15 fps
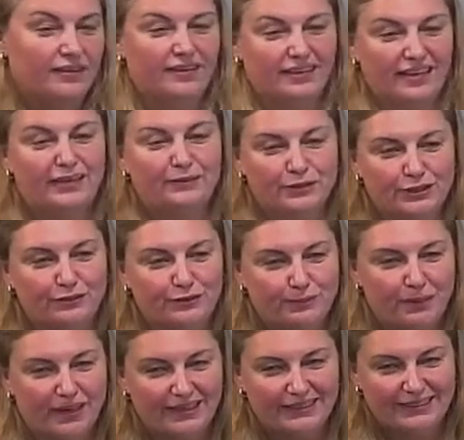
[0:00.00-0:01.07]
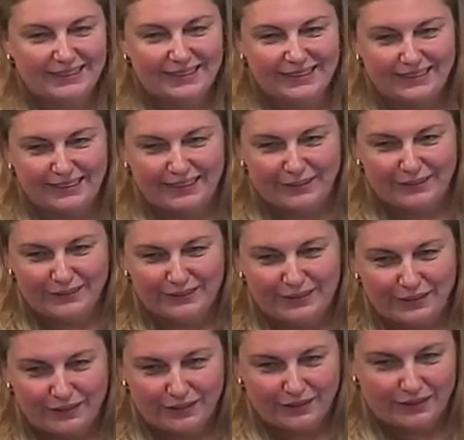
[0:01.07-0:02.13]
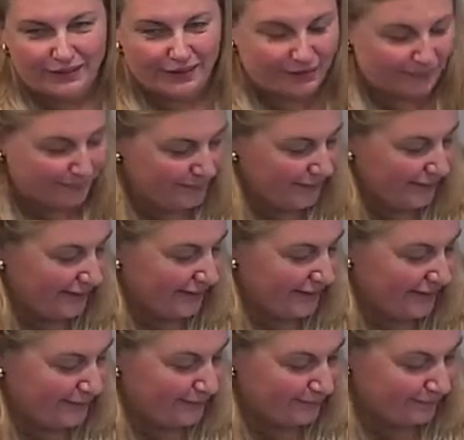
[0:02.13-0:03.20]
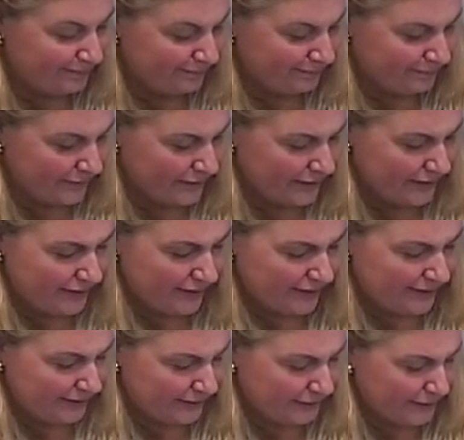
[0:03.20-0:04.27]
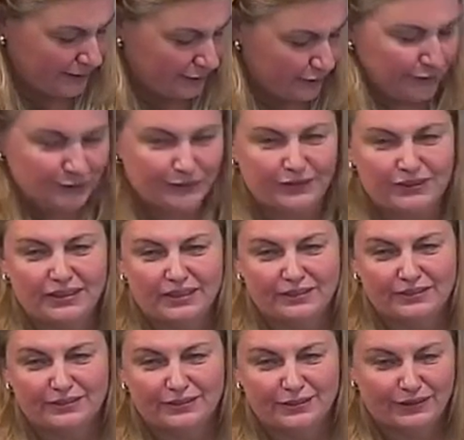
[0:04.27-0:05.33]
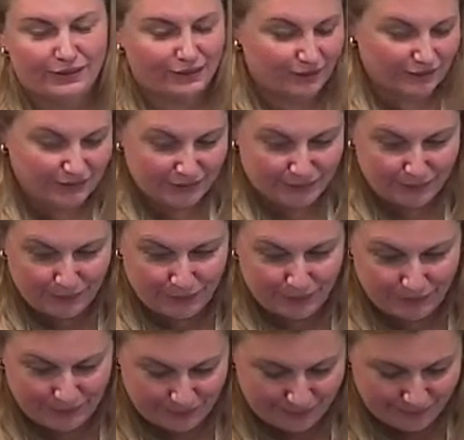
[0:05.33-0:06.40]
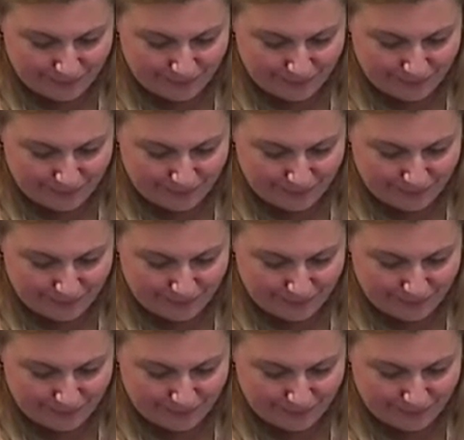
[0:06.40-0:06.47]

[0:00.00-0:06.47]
How much you have to pay to get there is another thing. I think it's about $200,000 at the moment.